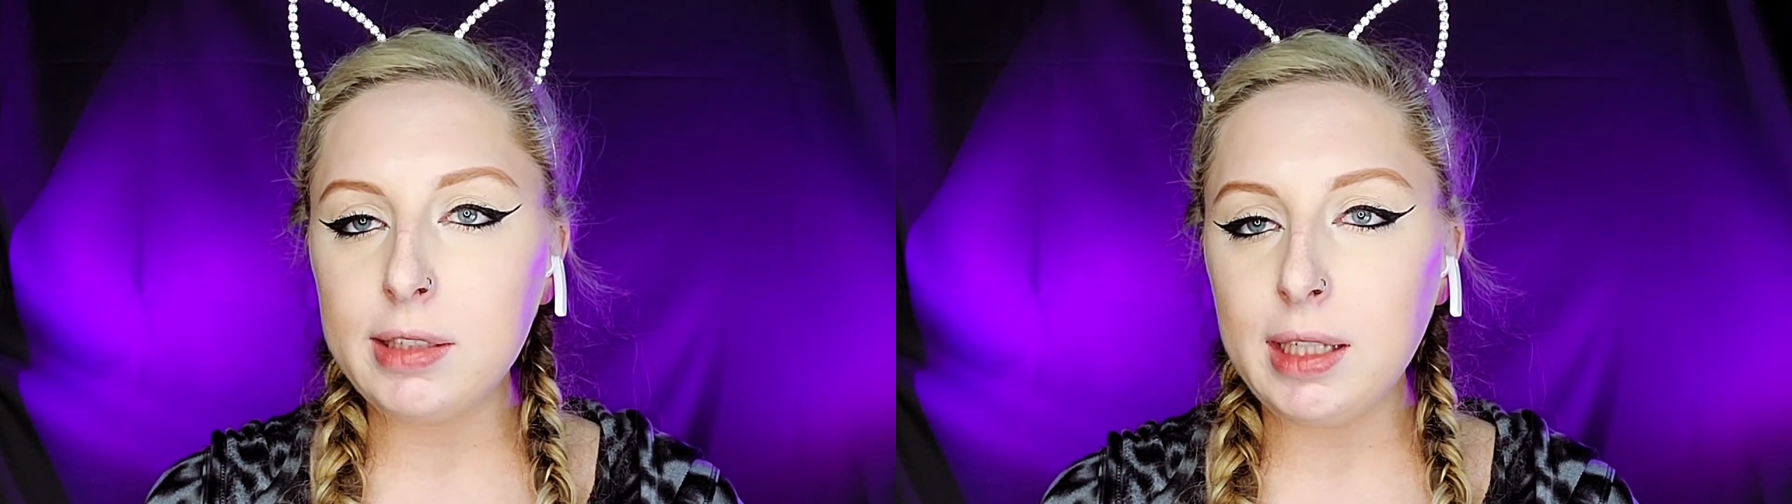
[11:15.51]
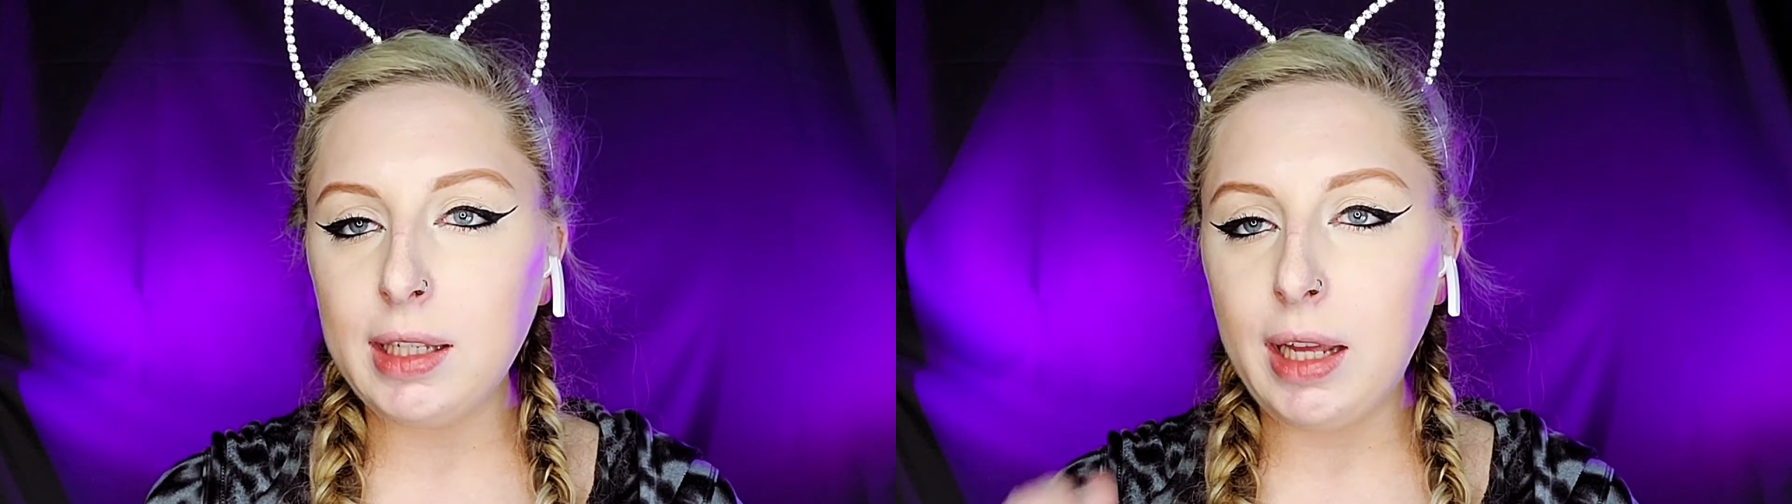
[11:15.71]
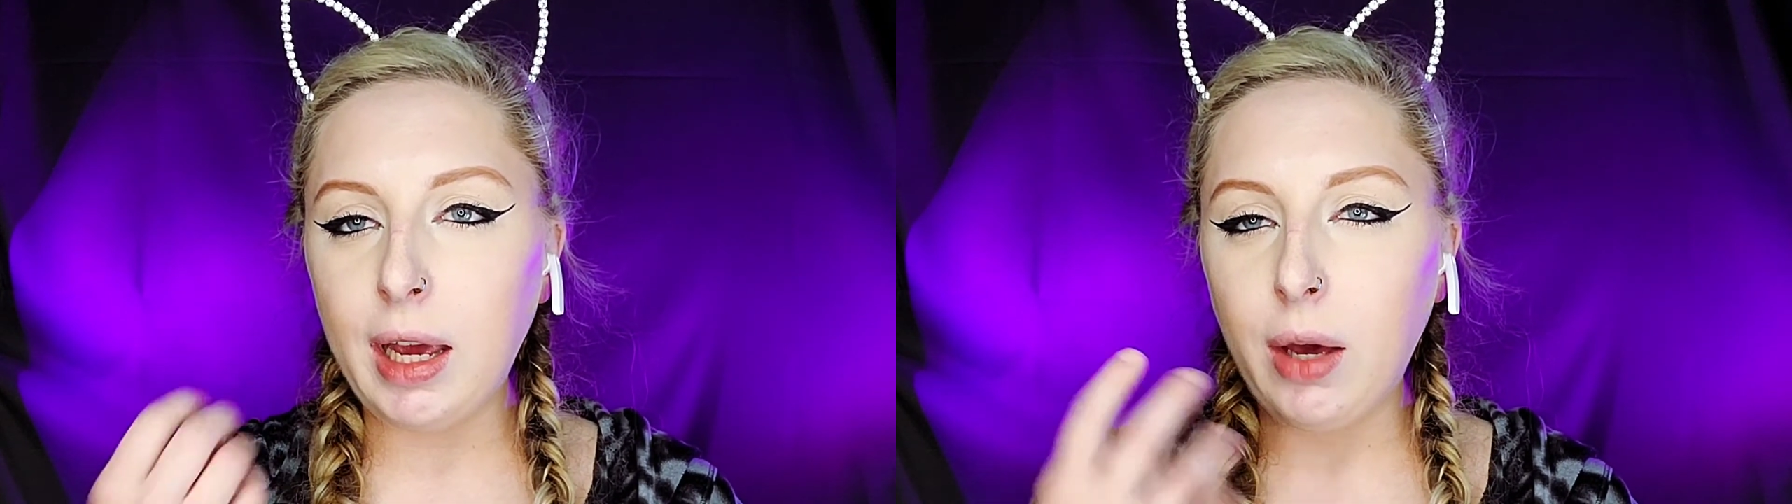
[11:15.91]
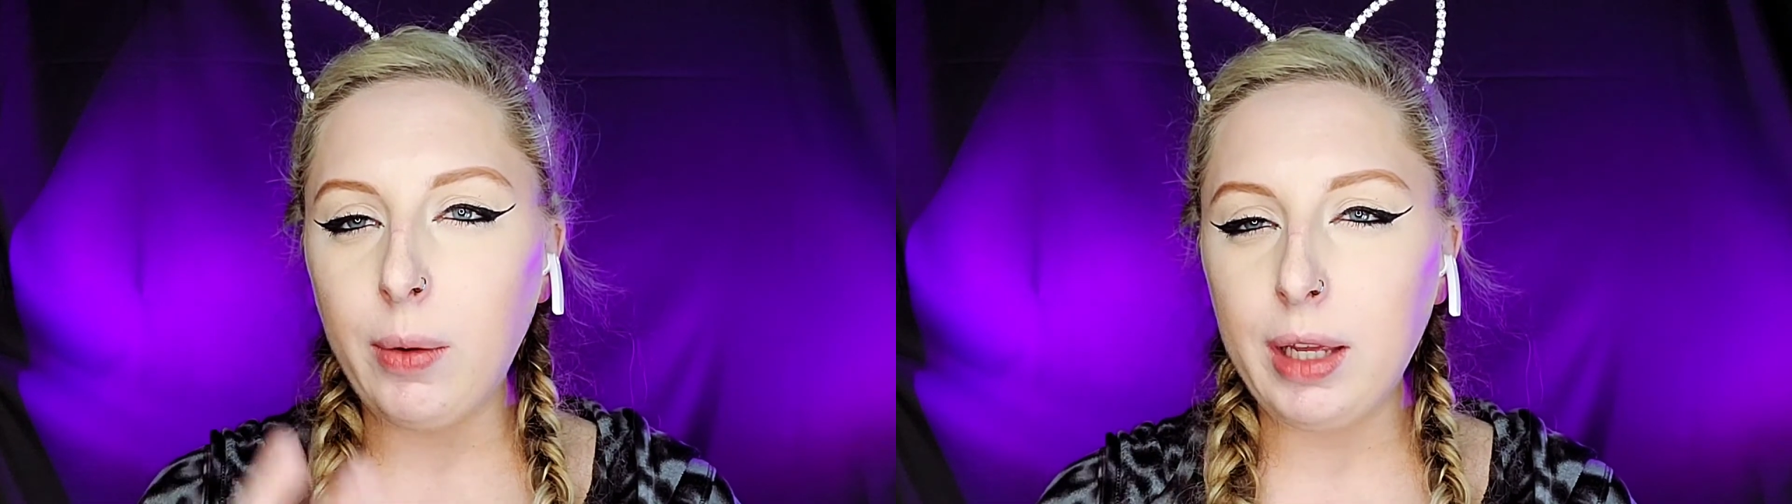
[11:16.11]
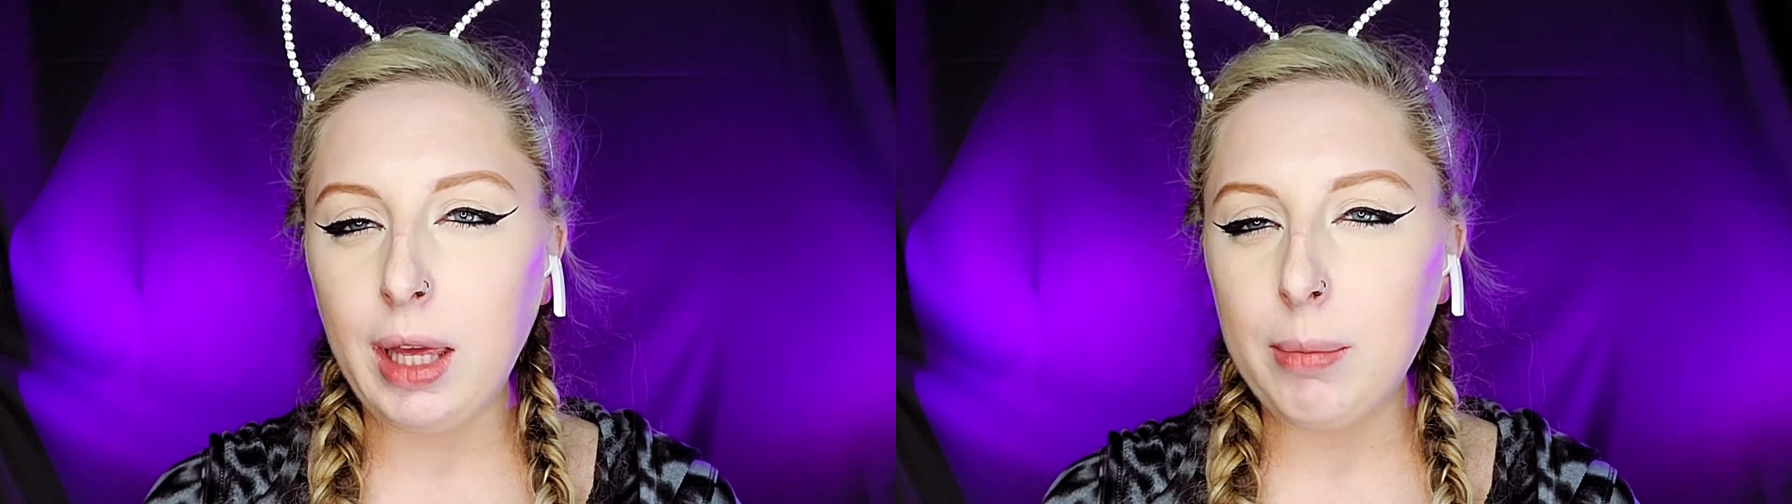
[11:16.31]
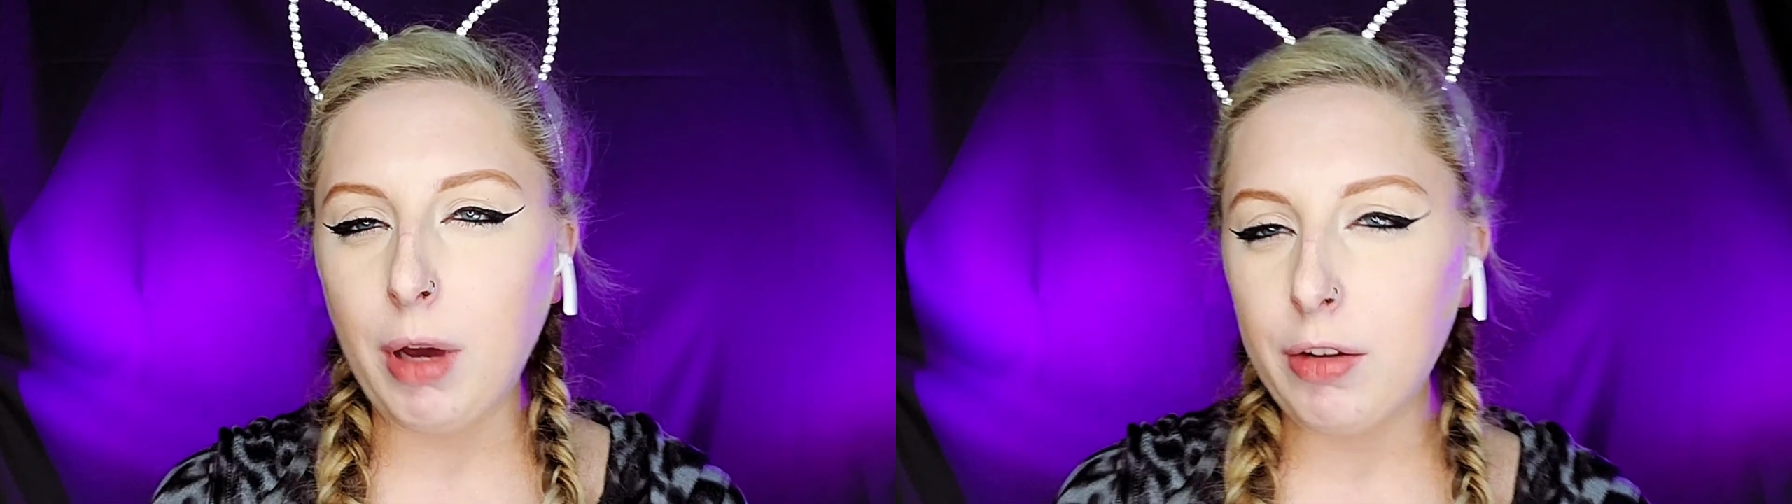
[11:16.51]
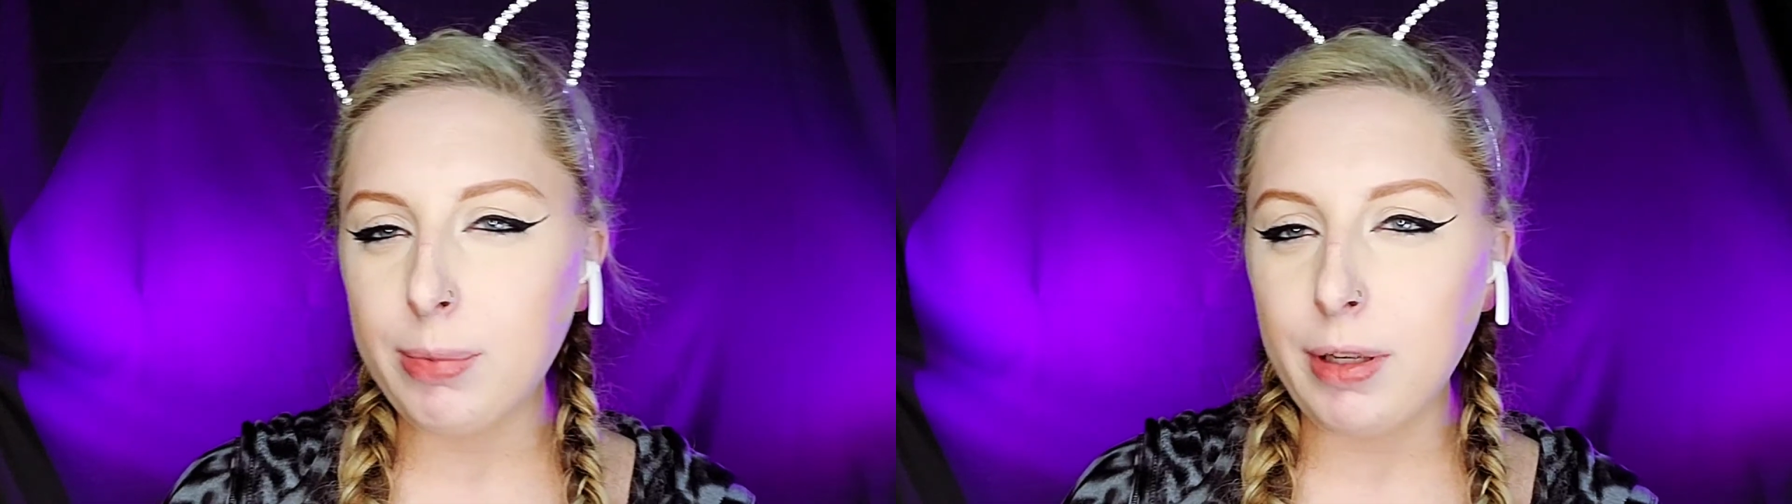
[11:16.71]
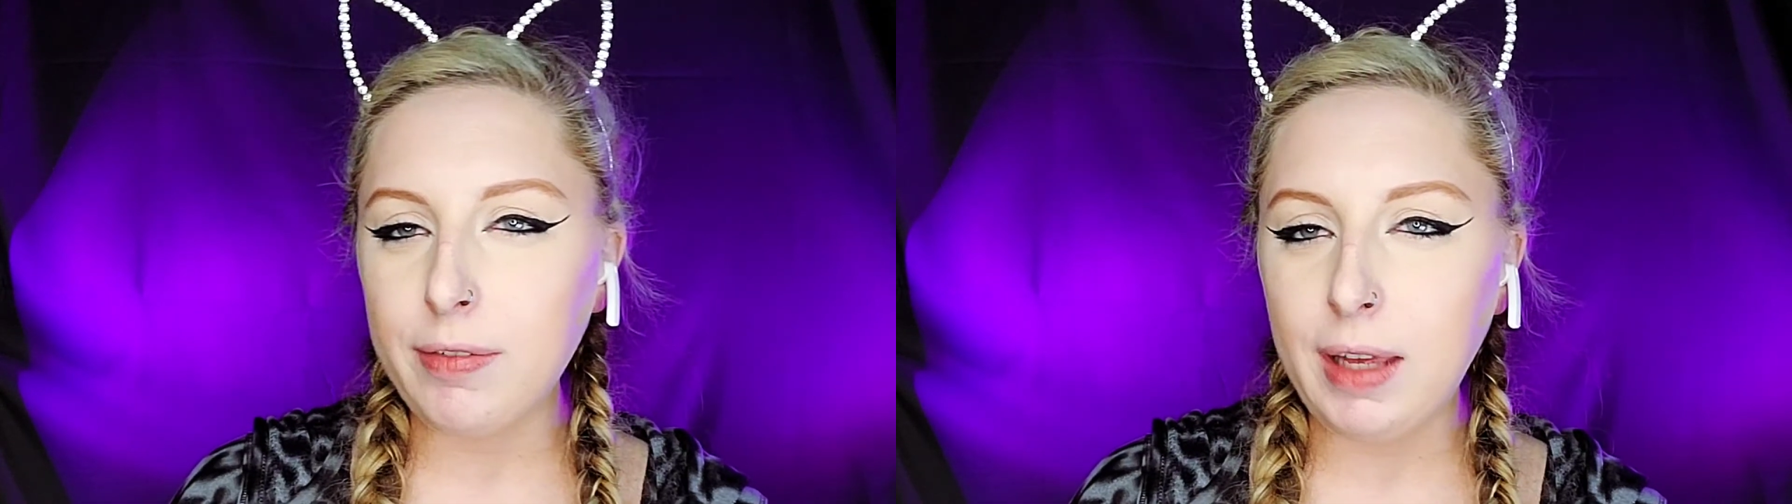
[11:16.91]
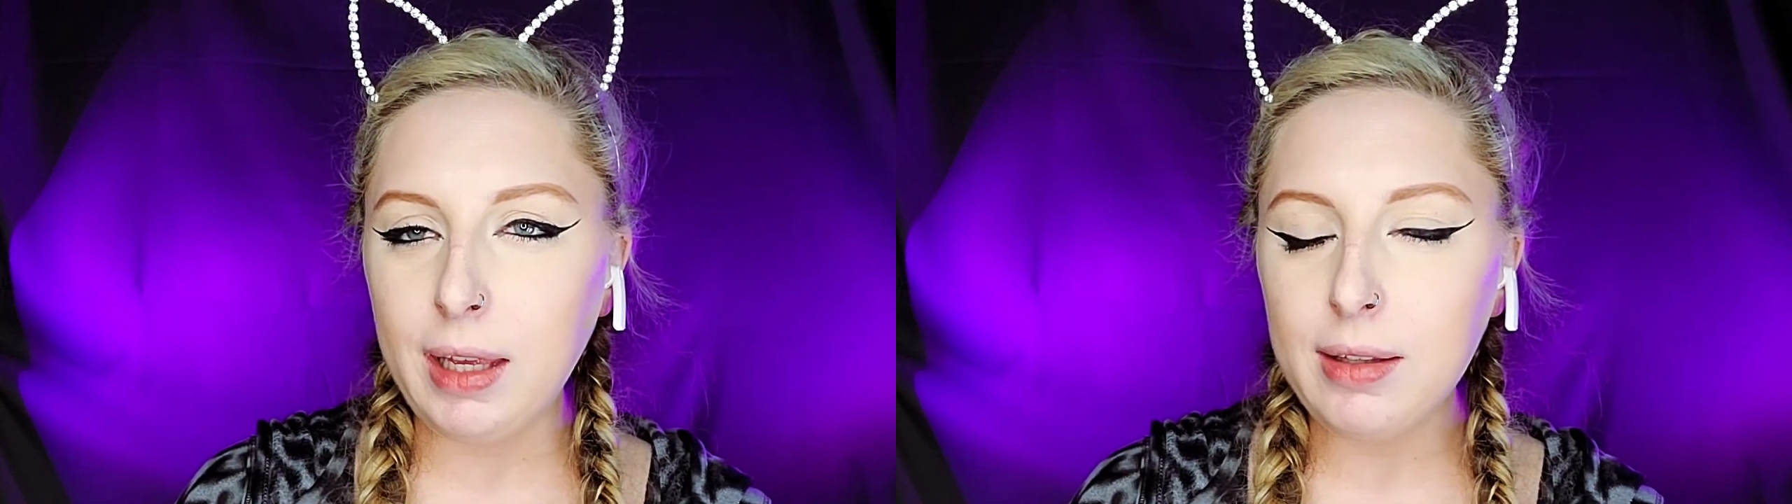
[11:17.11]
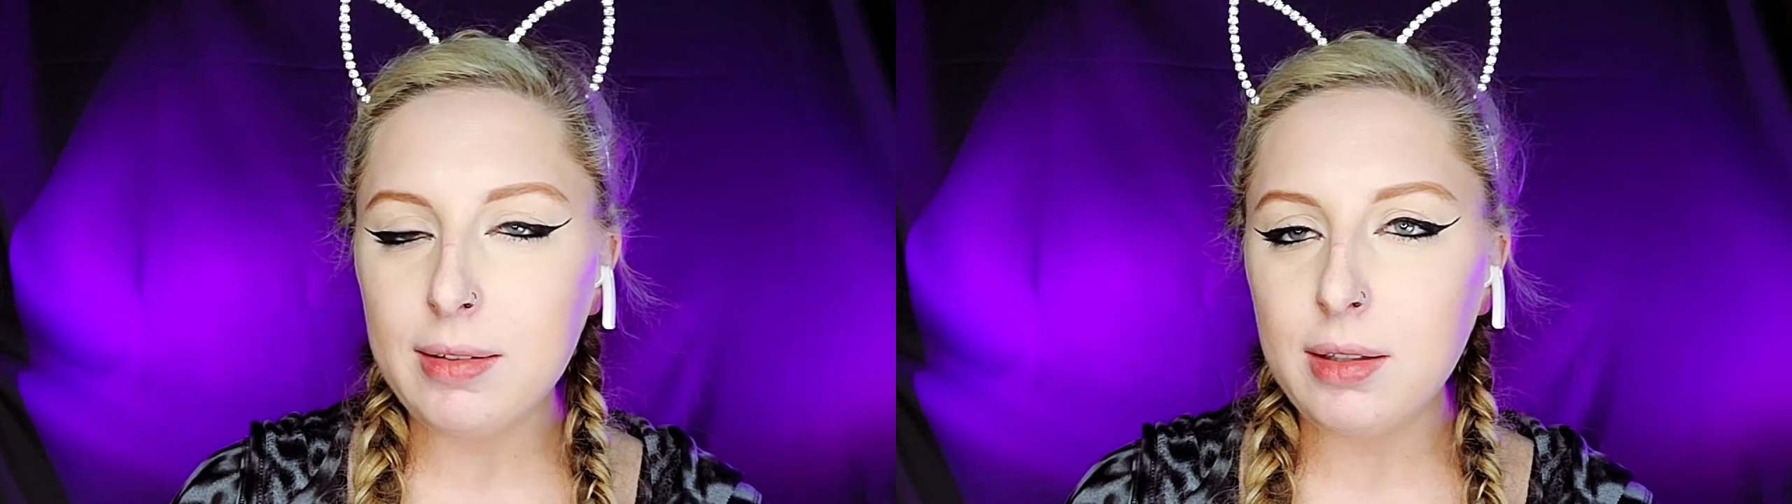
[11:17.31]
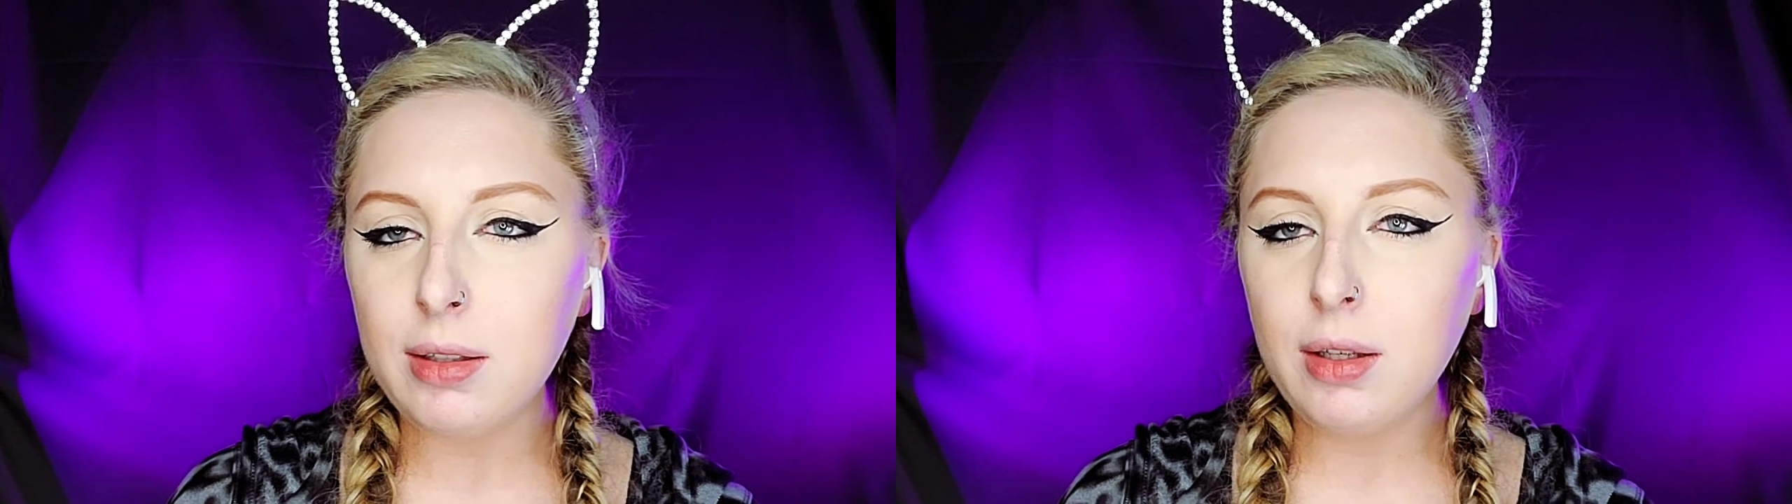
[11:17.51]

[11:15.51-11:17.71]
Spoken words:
in how it came off my face.